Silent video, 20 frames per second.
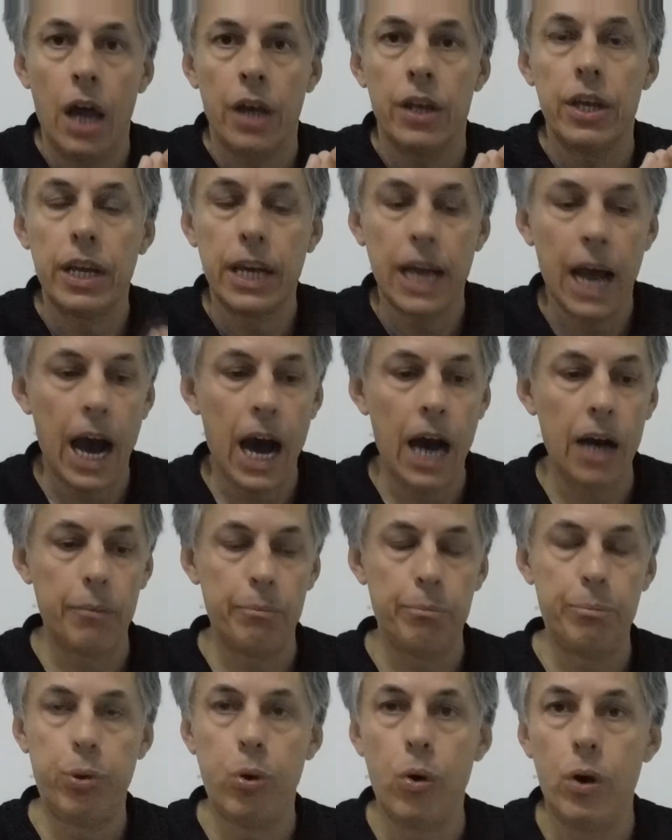you can't
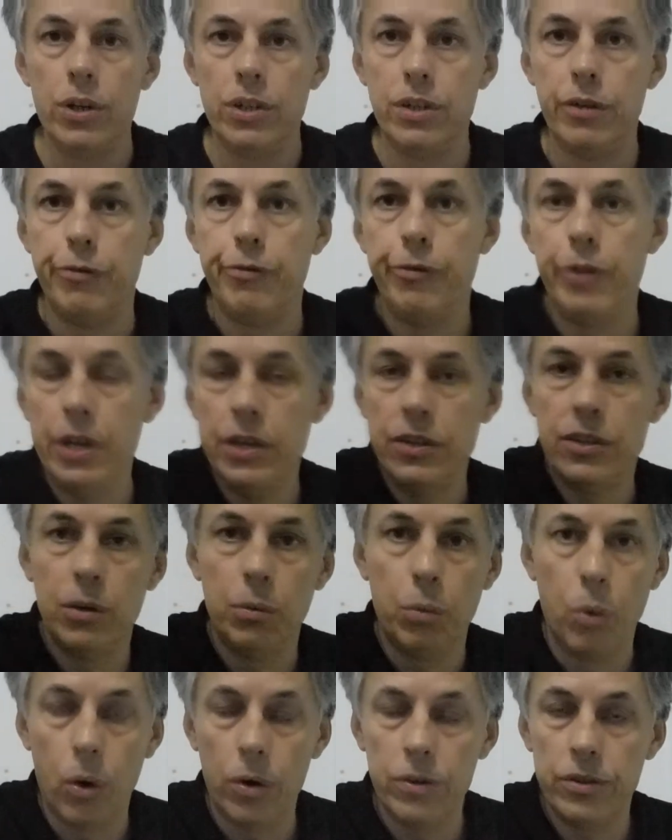point your feet
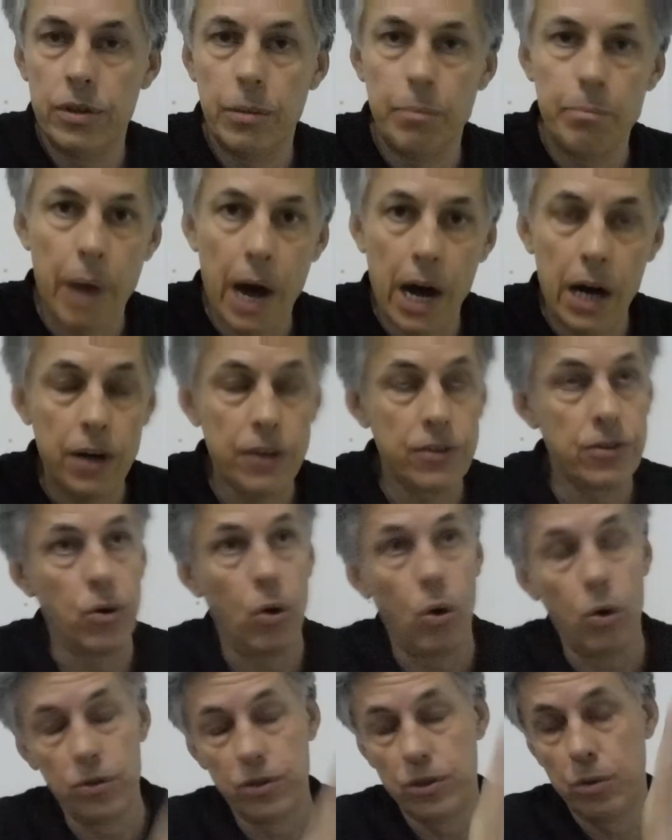towards the monks
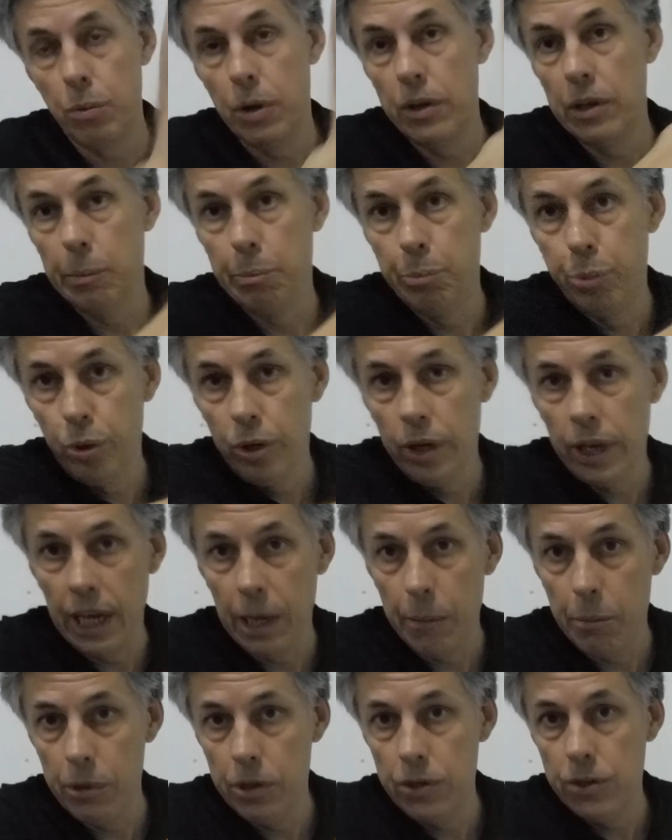or to where the Buddha
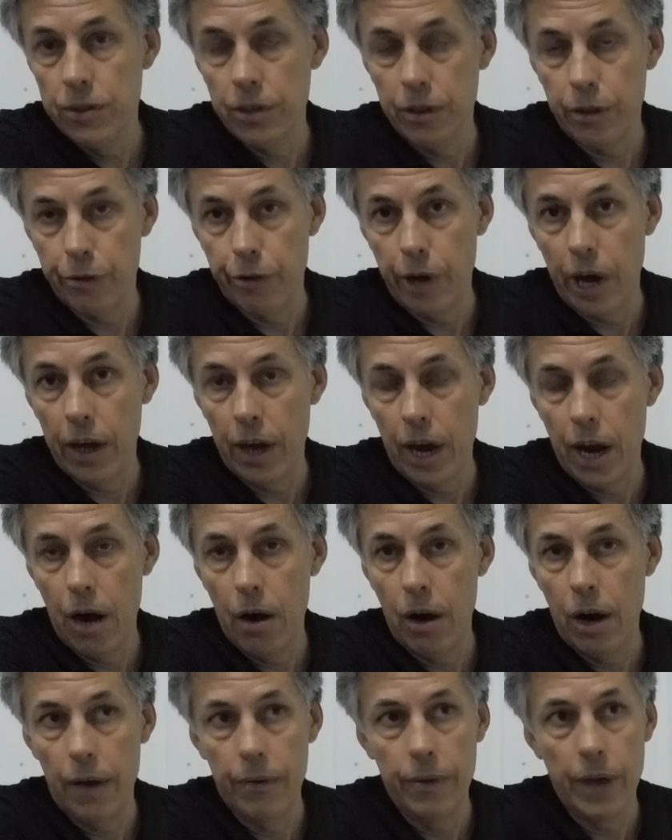images
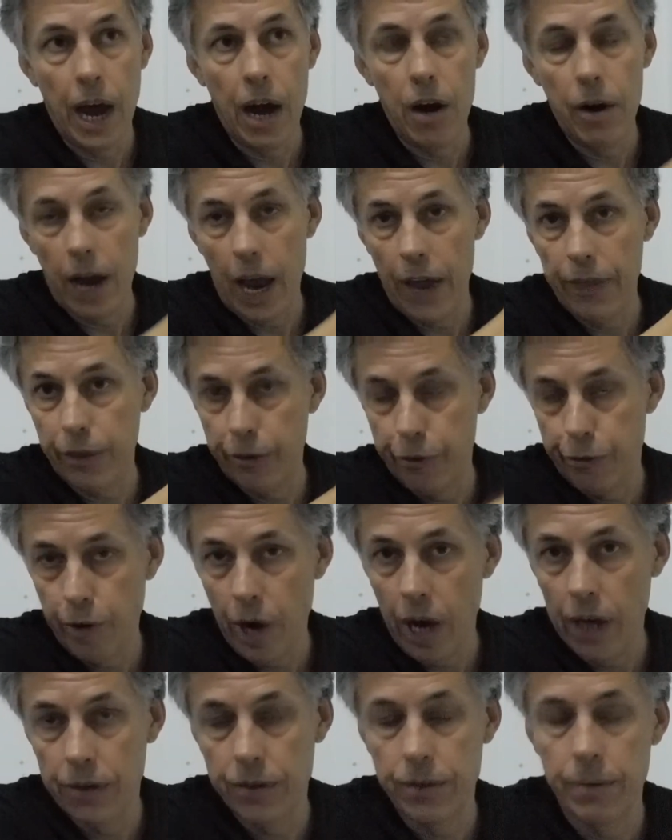are at the
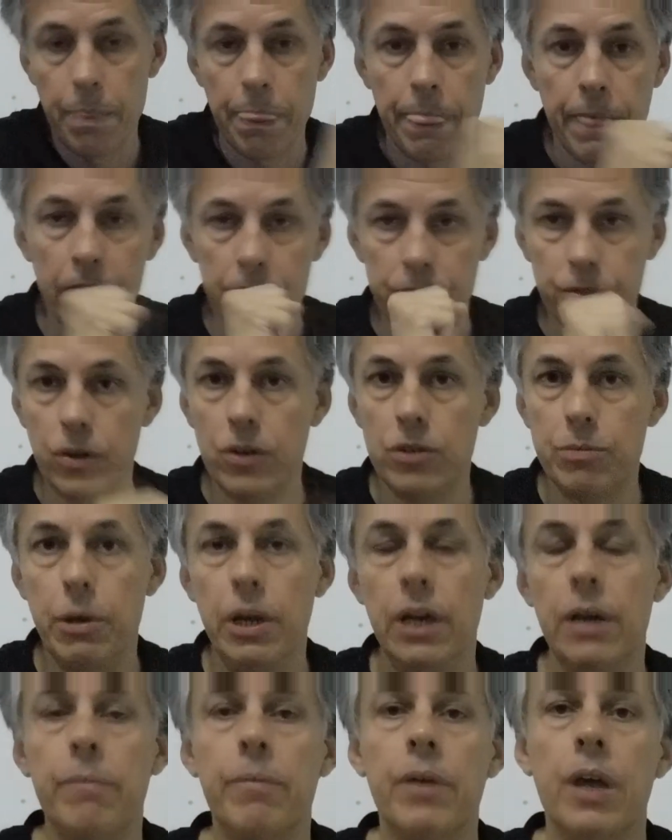front. Excuse
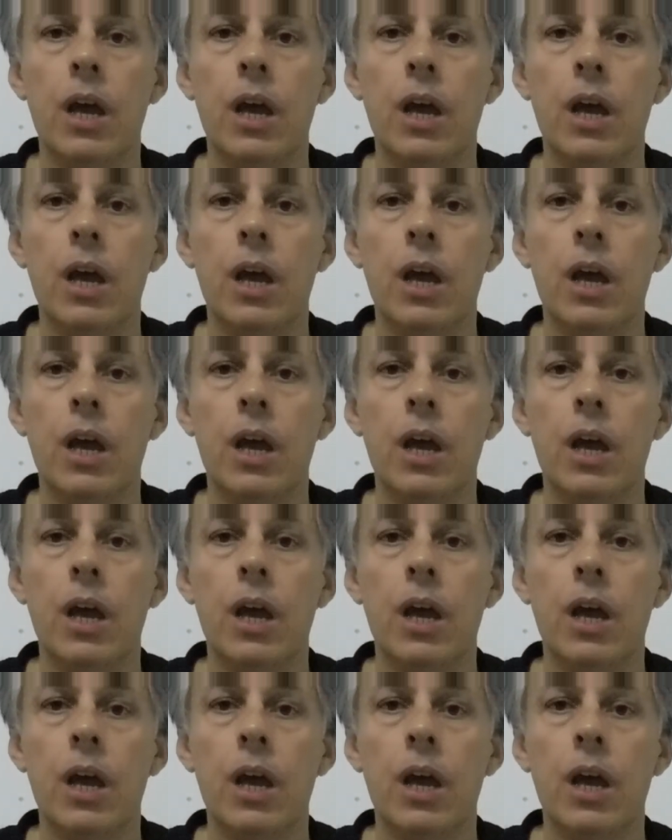me.